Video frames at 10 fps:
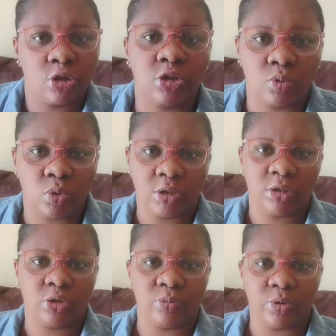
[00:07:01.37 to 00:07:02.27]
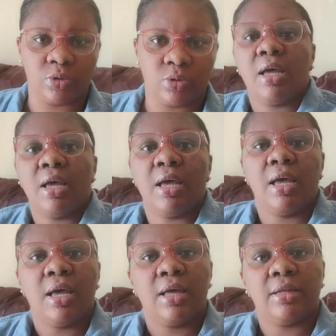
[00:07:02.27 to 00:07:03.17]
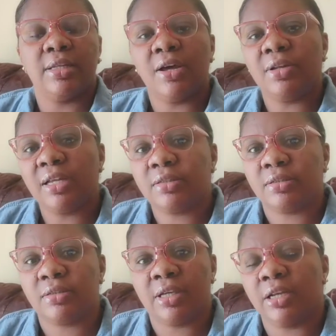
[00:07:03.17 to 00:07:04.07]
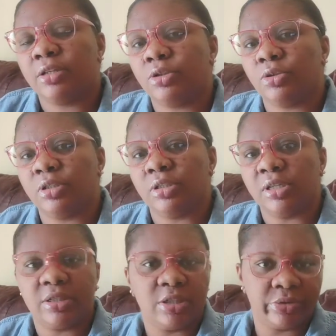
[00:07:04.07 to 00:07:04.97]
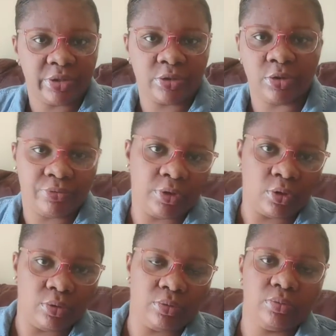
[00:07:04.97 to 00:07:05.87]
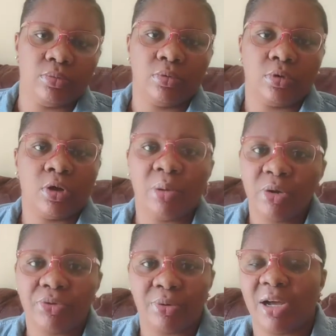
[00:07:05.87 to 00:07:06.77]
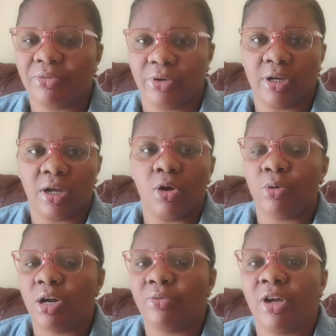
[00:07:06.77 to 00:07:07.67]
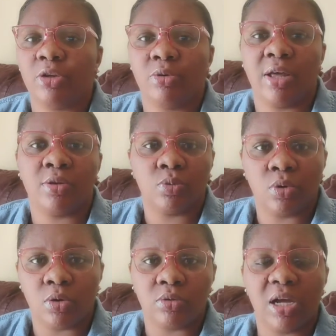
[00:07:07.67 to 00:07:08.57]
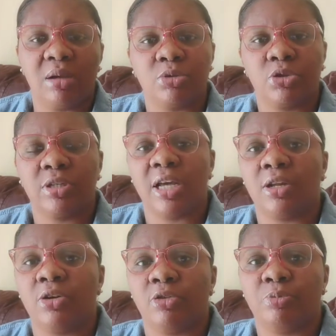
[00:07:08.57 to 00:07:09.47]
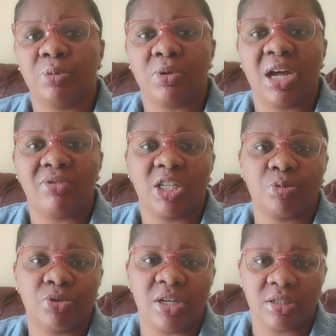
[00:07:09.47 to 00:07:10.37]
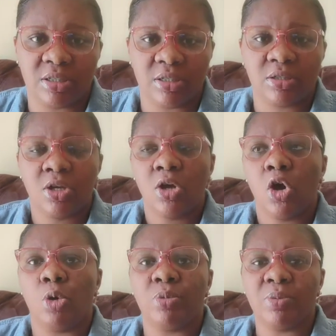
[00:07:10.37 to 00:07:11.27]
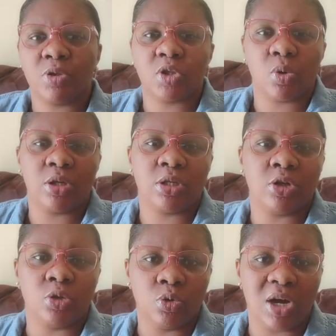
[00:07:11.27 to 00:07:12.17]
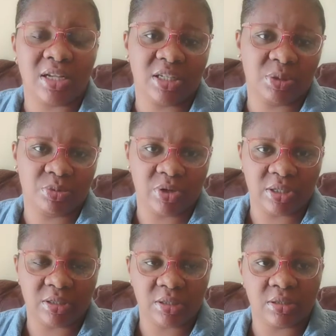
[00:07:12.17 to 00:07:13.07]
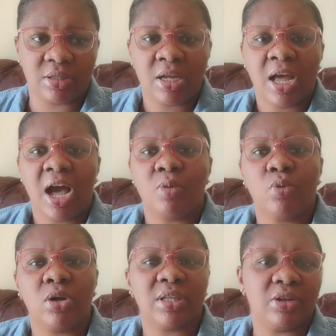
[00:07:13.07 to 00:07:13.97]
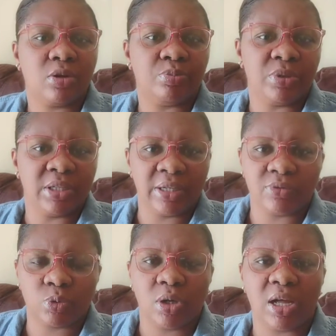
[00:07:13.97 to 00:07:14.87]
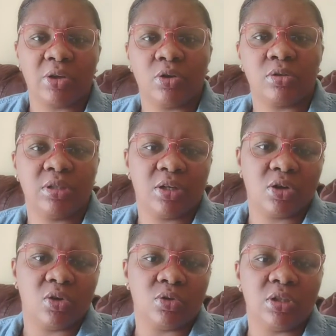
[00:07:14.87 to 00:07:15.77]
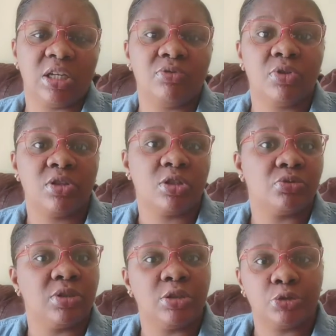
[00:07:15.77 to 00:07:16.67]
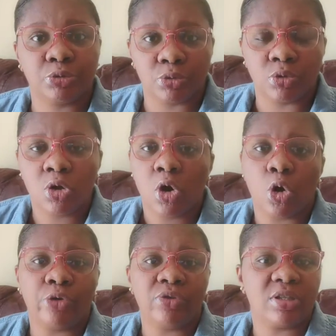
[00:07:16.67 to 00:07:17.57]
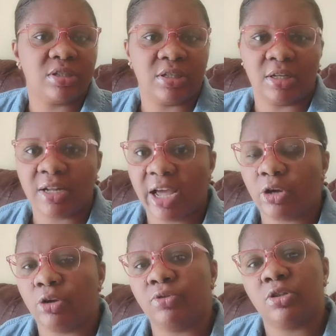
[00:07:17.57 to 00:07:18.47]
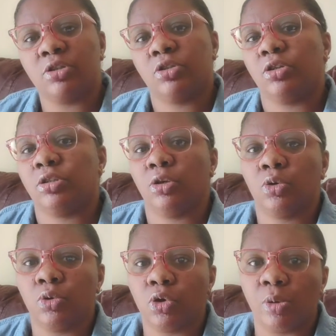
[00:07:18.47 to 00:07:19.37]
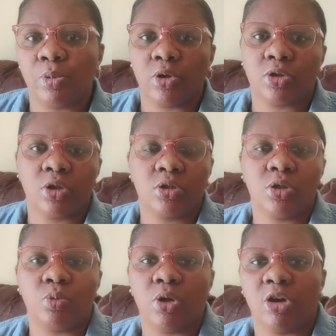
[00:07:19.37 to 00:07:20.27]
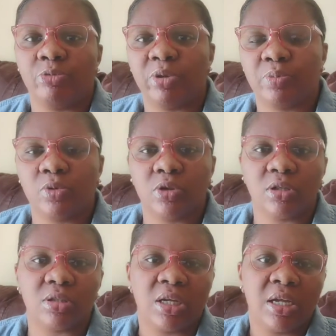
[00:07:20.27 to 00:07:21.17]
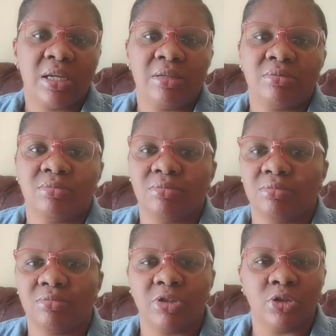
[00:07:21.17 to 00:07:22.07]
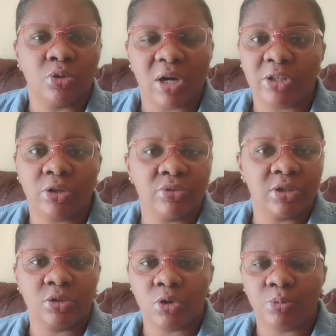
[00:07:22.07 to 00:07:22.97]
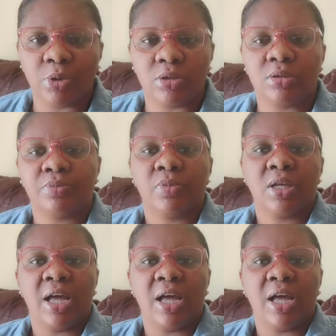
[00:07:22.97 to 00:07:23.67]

doesn't want it to be so. Now let's get into the nitty-gritty of it all. Coming from Africa or wherever you are in the world, I'm sure there are a lot of people that have experienced this, or maybe someone they know has experienced this. And what are your beliefs? What are your take on if this is really true, or if this is a lie, or if this is just a cook-up, or it's just the way of people just, you know, I don't really know, but